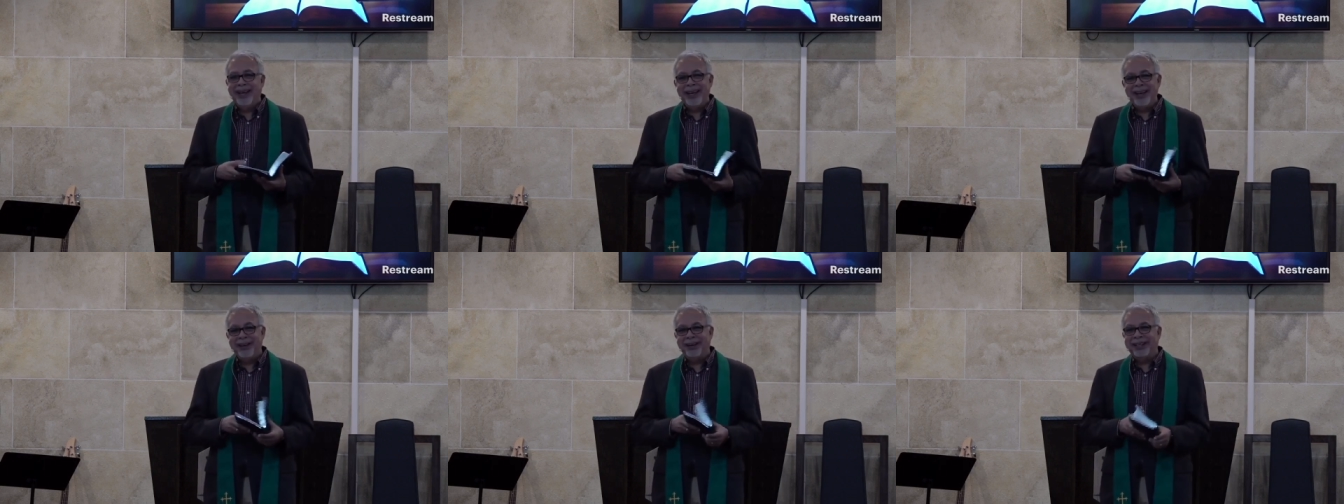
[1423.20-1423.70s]

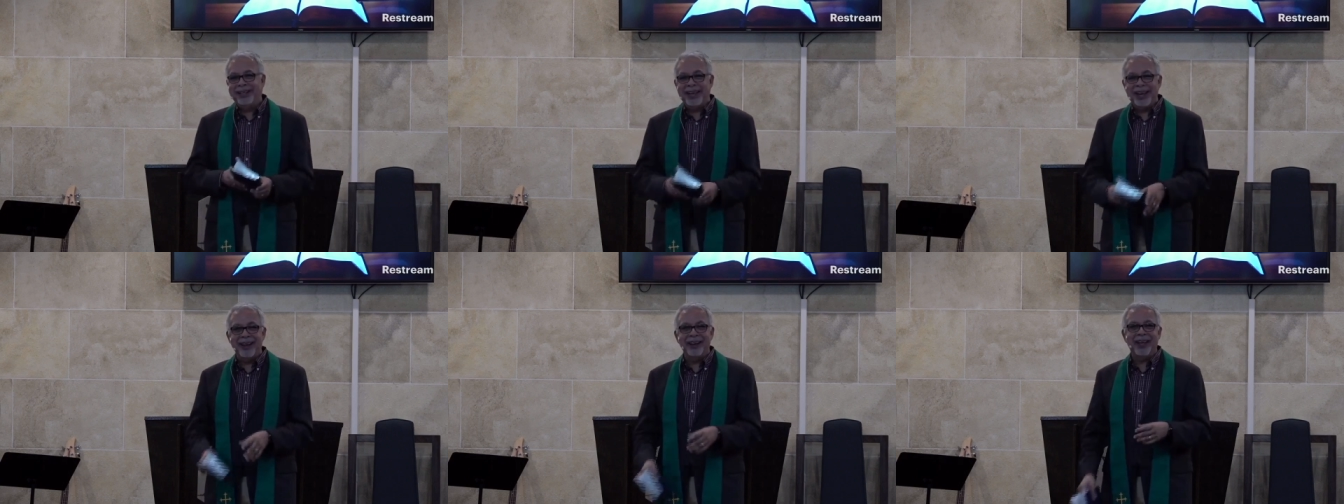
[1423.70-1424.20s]
could
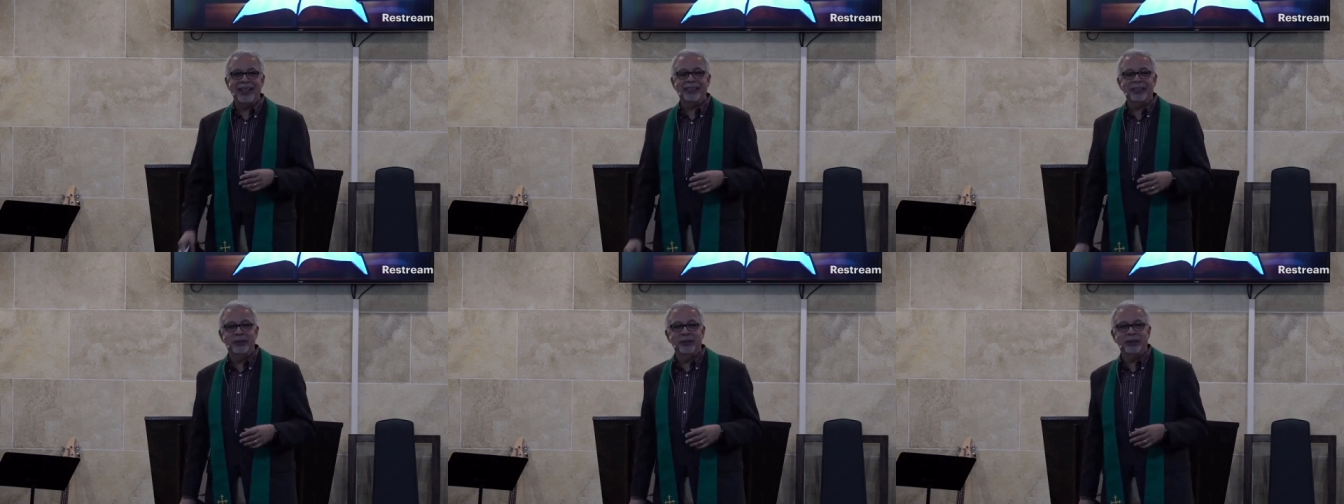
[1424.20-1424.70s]
care less
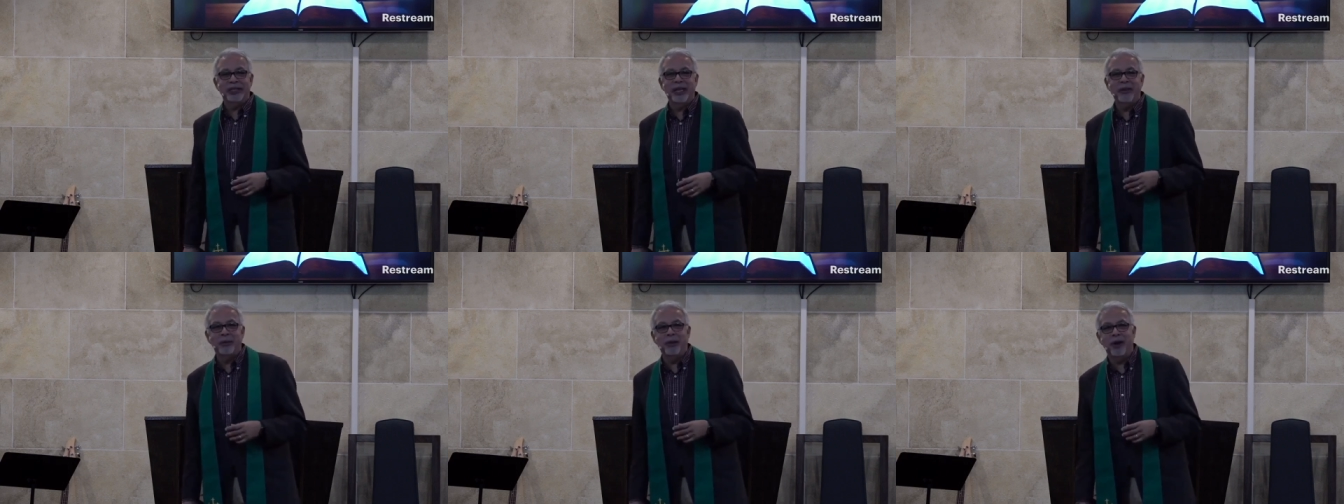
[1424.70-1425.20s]
that you say
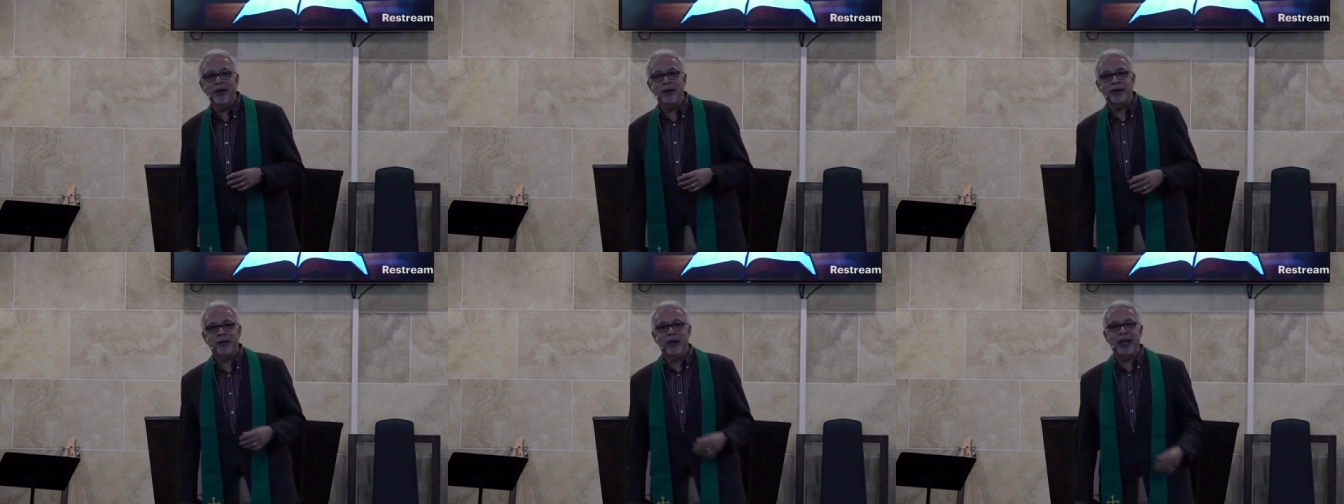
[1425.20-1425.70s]
you belong to
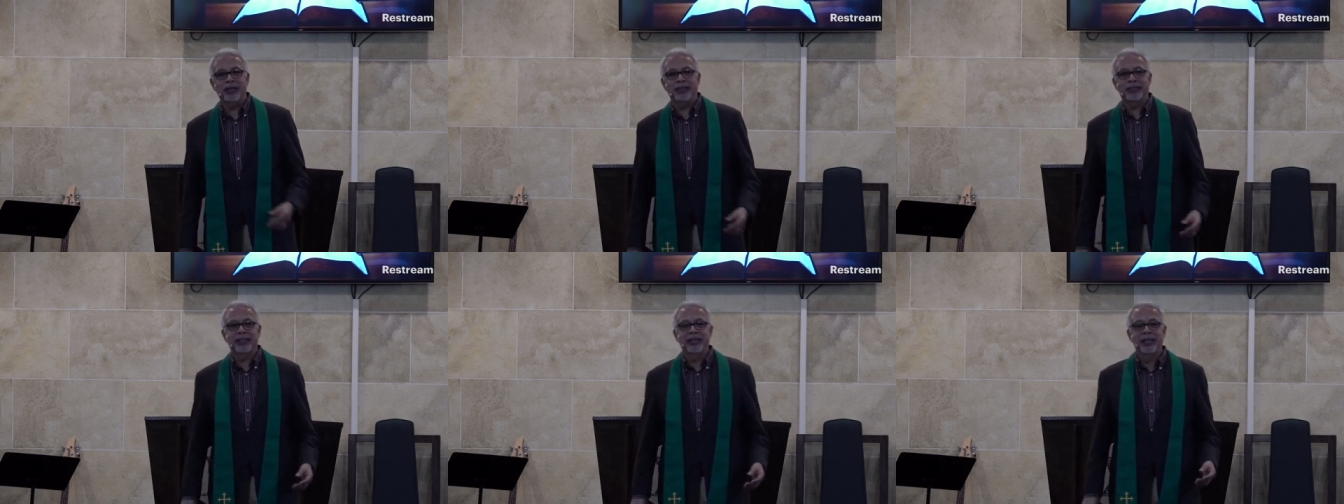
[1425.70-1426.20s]

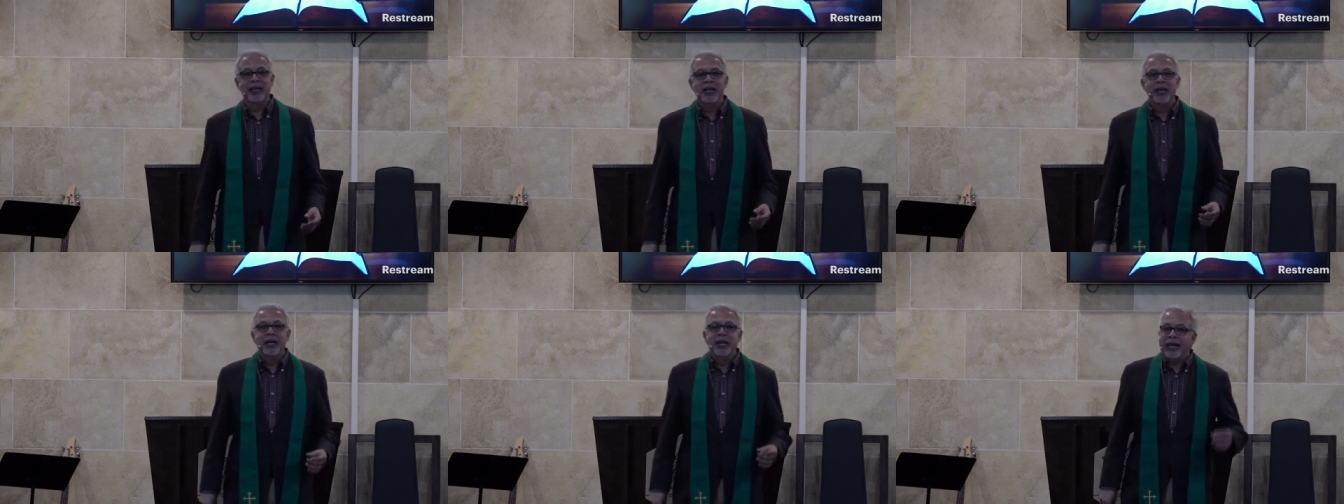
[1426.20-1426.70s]
Christ.
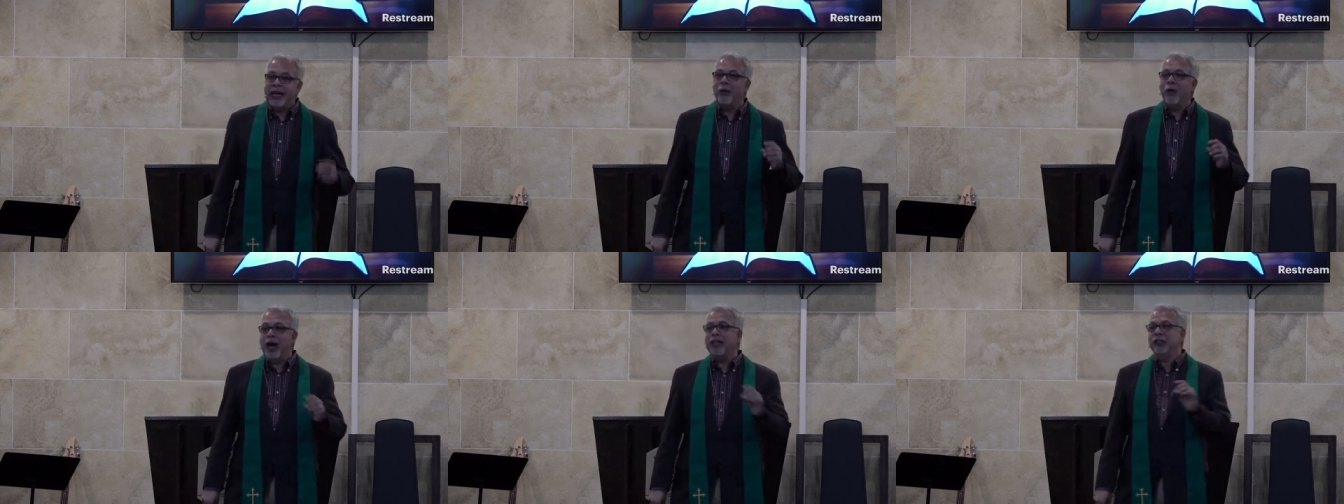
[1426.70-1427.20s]
He
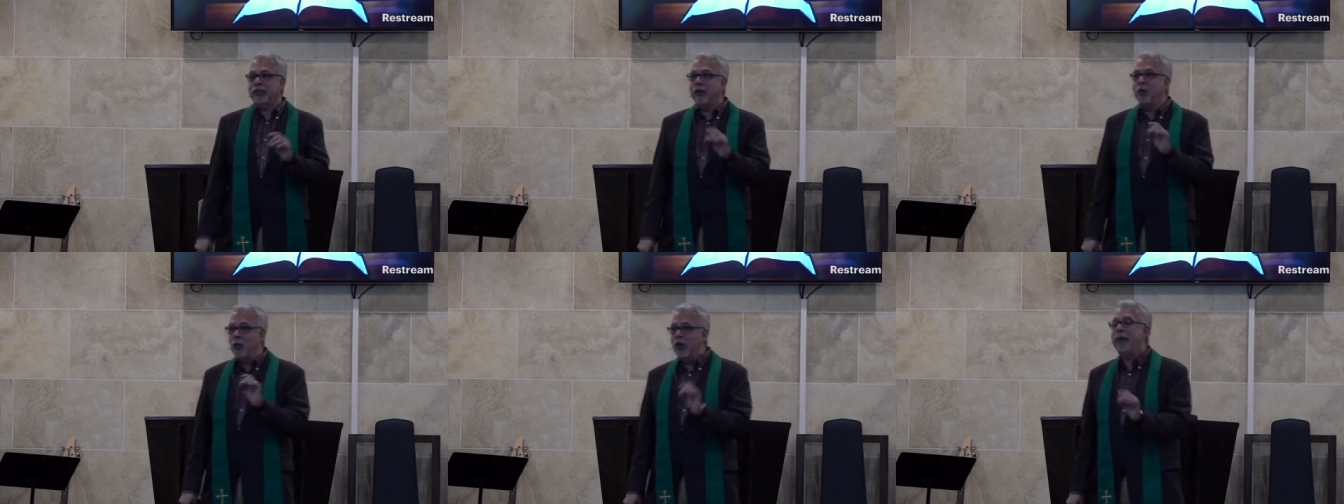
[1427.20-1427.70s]
wants to
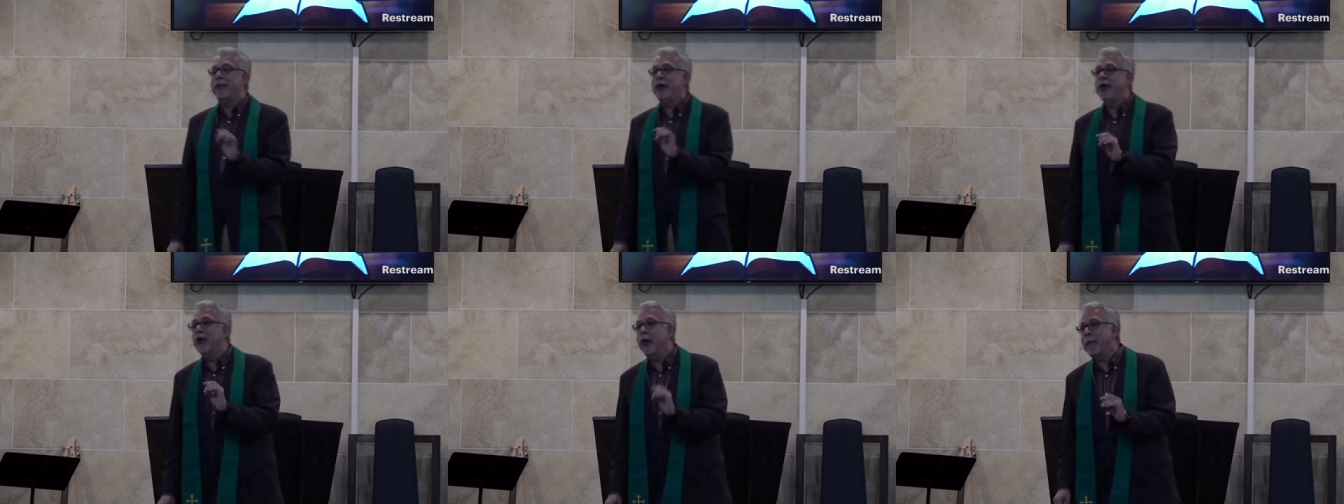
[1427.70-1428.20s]
rip
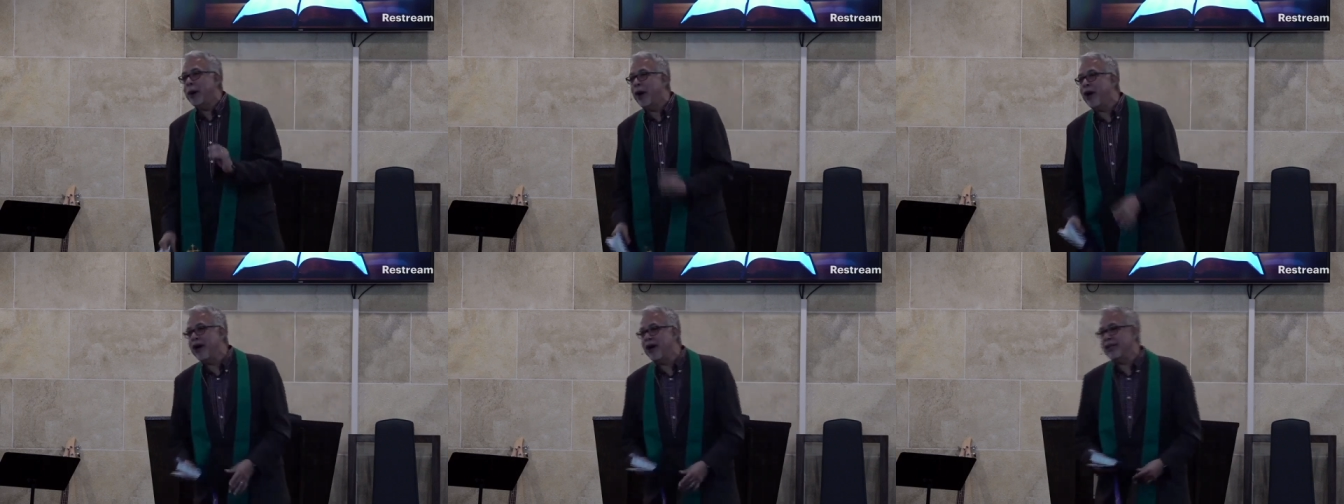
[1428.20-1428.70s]
you apart,